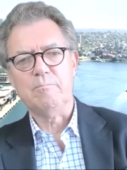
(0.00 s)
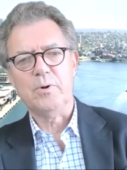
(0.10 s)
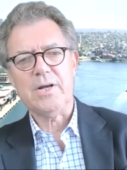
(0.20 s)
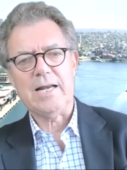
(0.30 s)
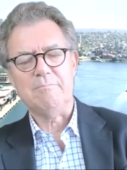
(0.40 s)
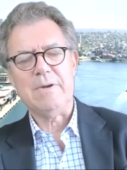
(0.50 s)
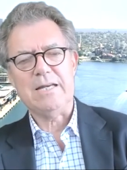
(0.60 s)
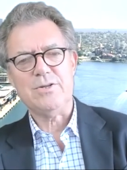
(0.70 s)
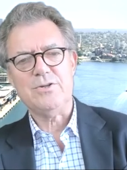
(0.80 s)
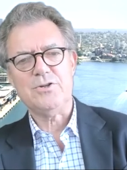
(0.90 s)
put out a
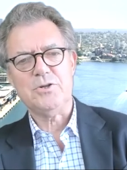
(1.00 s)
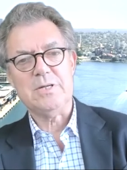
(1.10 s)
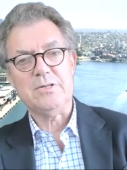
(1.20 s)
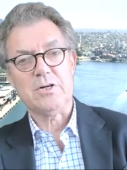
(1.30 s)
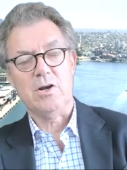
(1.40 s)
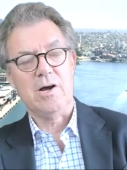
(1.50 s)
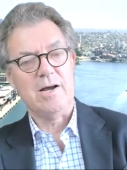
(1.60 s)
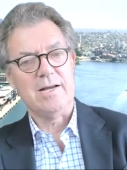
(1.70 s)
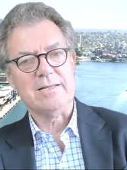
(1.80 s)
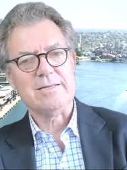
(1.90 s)
message to his
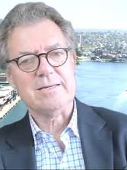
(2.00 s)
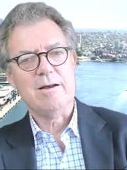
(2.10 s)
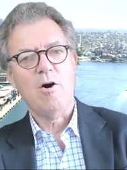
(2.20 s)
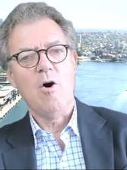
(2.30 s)
clients